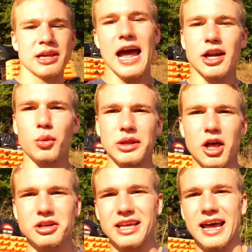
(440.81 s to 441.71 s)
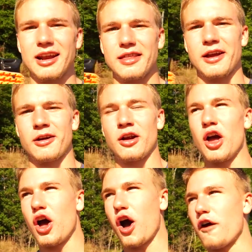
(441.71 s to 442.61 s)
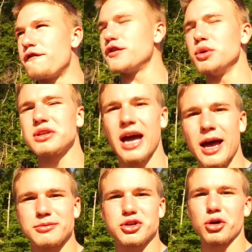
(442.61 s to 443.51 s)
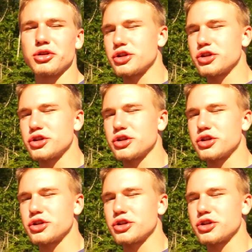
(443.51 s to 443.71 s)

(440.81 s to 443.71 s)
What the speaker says: I know we lugged it out of there a few times during the